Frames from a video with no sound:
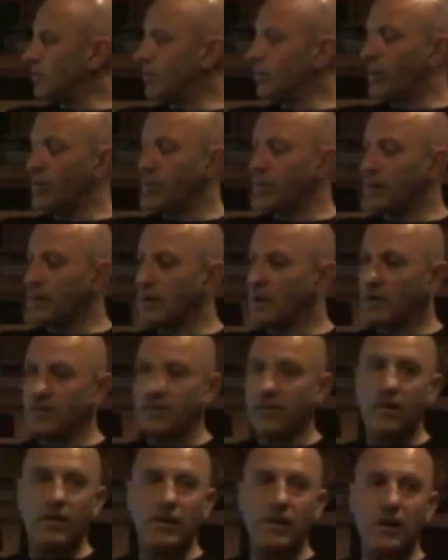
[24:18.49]
properly at a
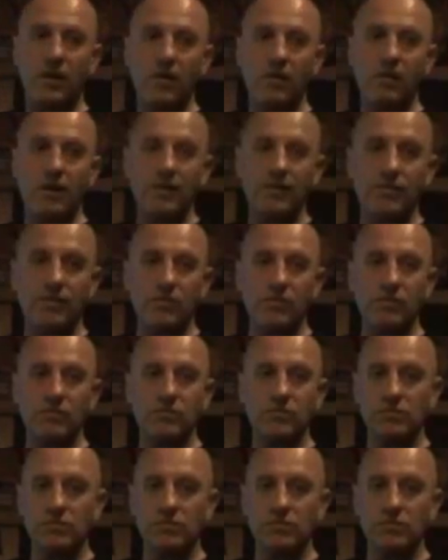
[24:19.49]
very low level,